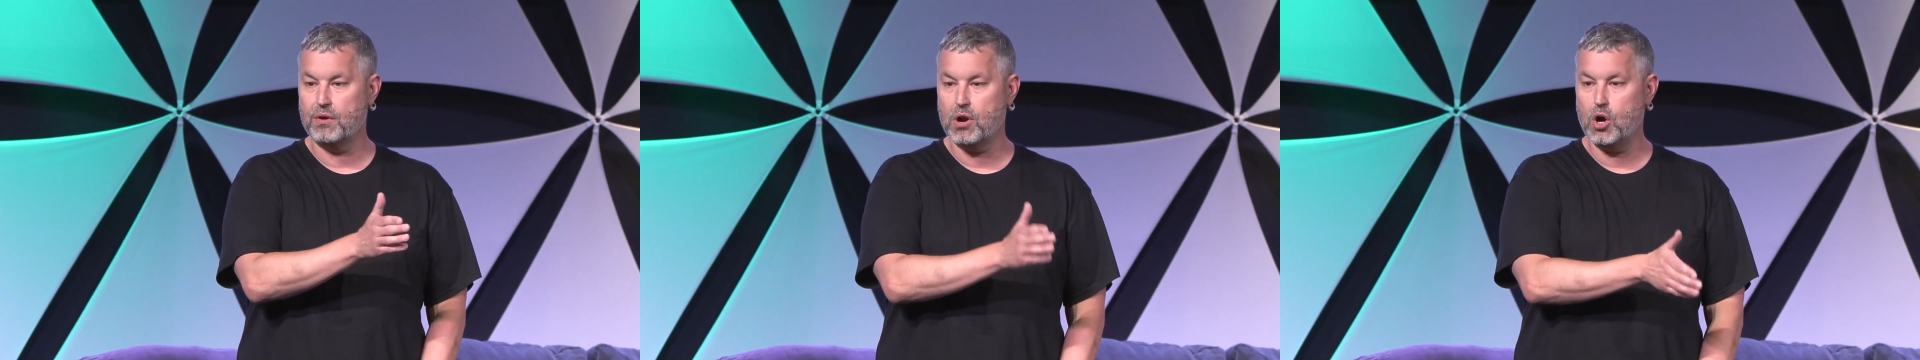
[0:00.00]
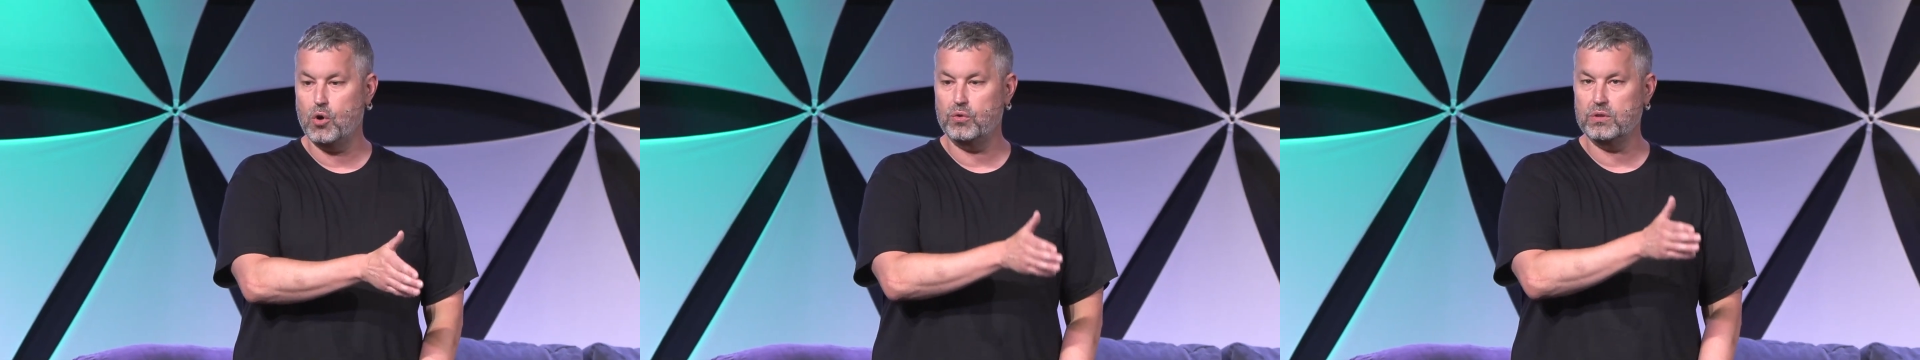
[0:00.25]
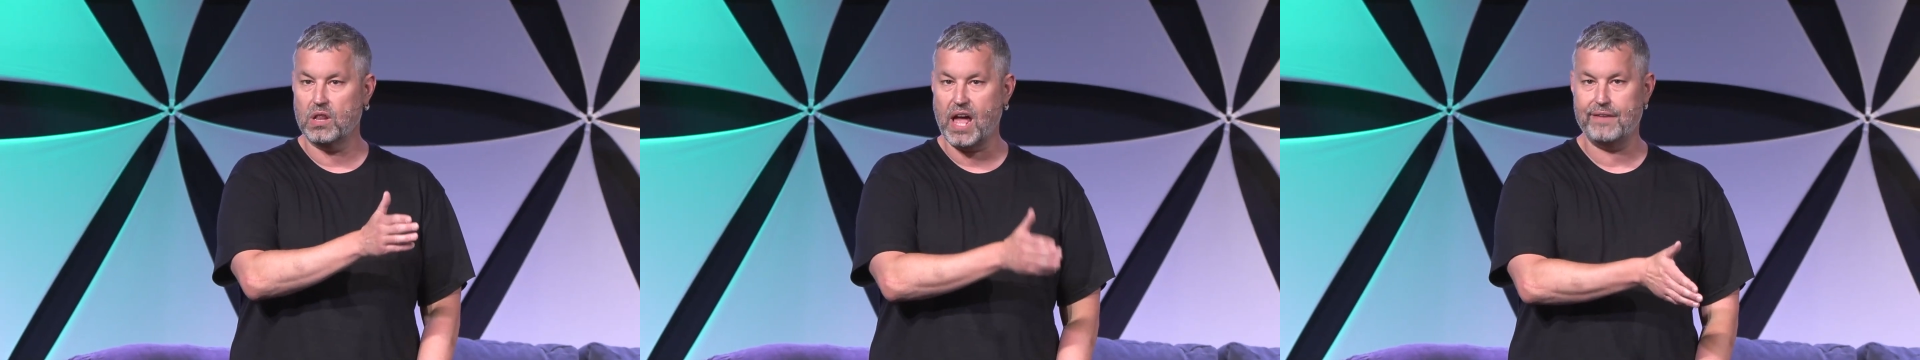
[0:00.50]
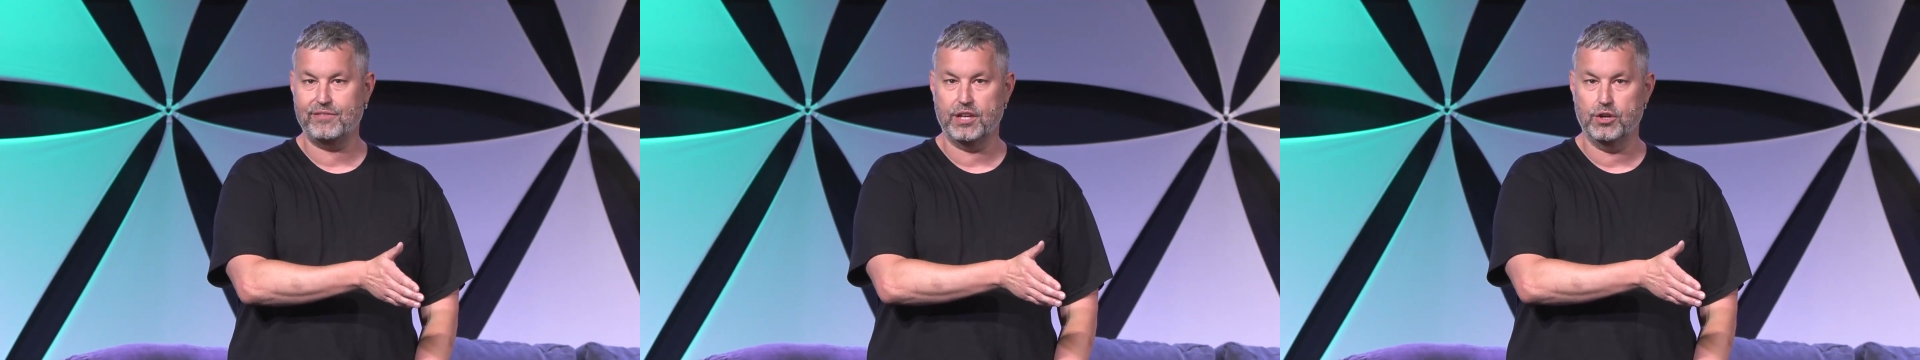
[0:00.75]
their own
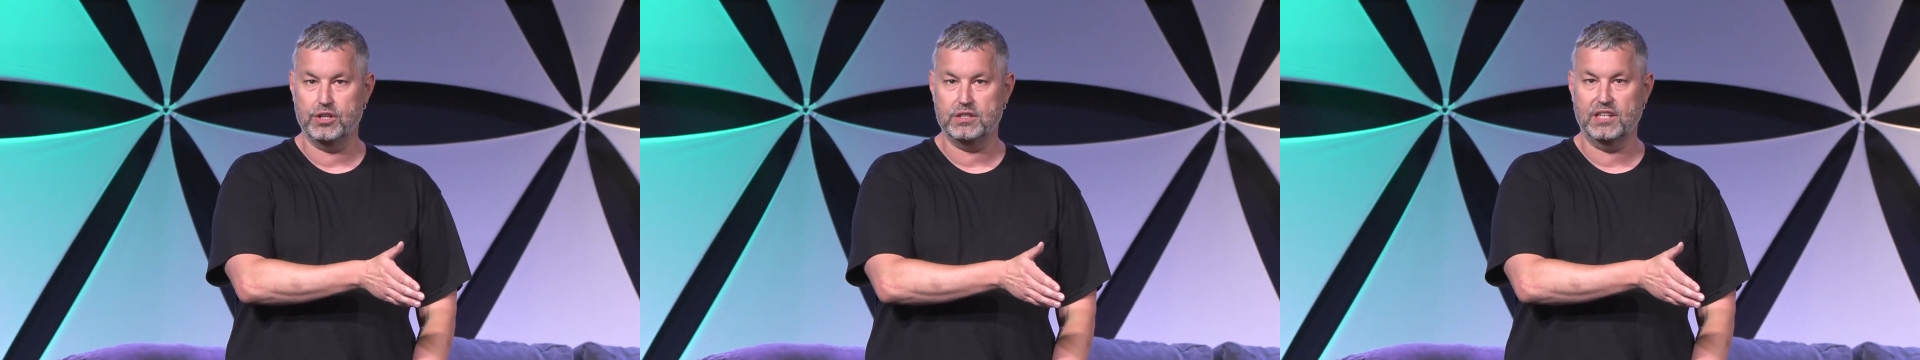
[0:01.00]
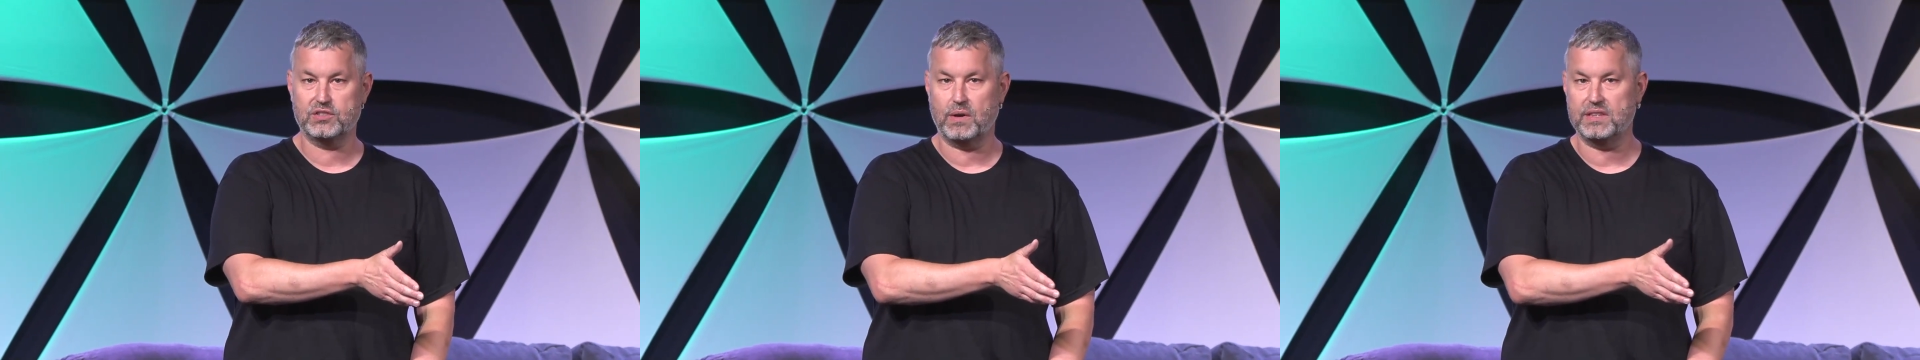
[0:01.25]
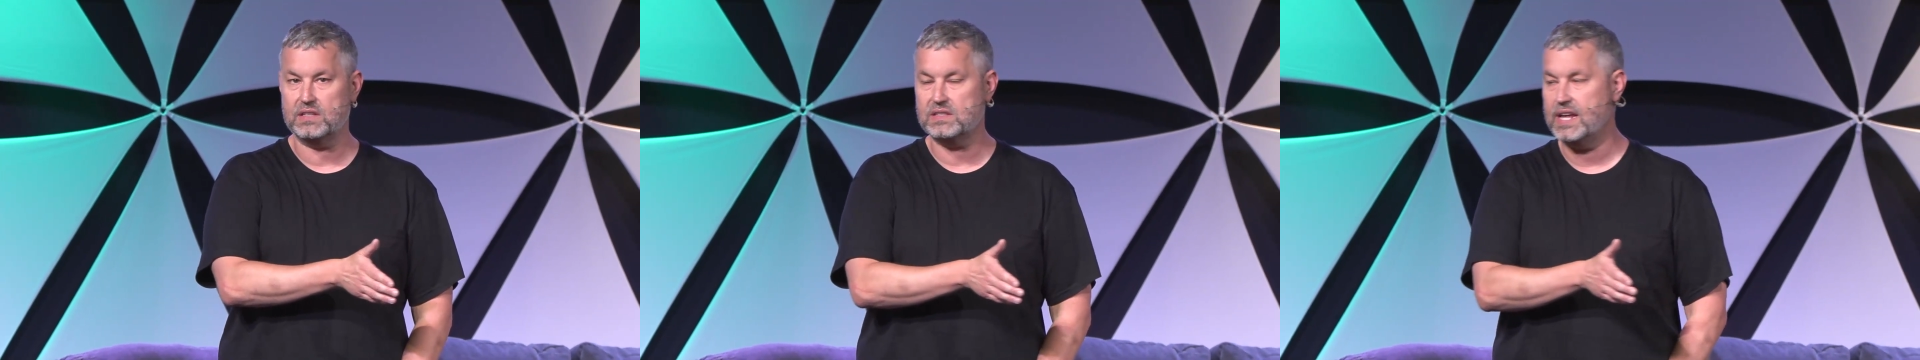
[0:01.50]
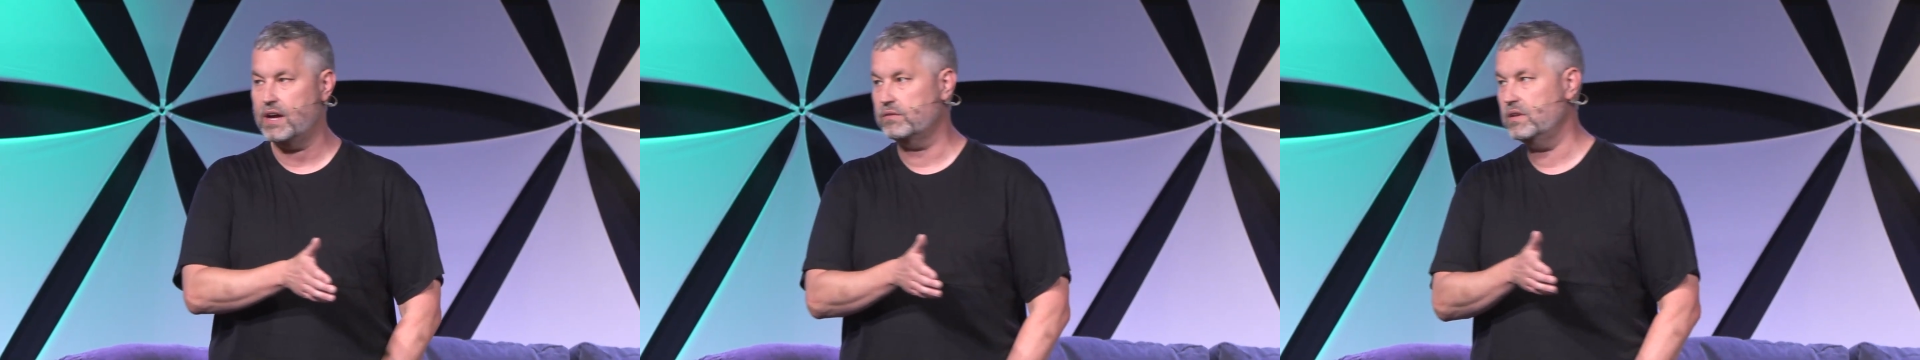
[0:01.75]
livelihood. Let's write
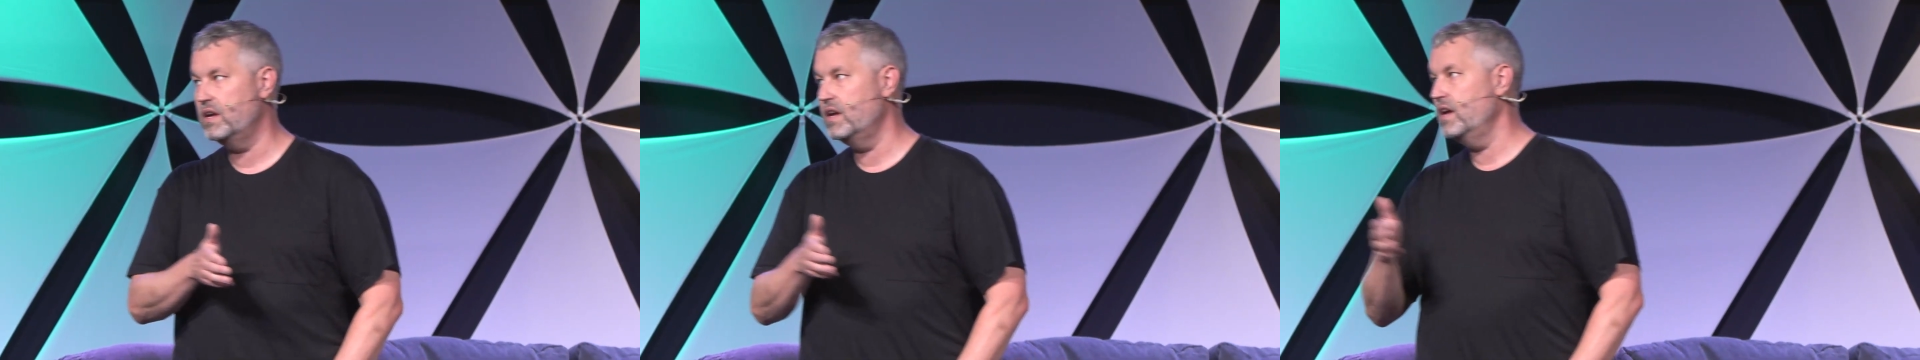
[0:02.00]
this down.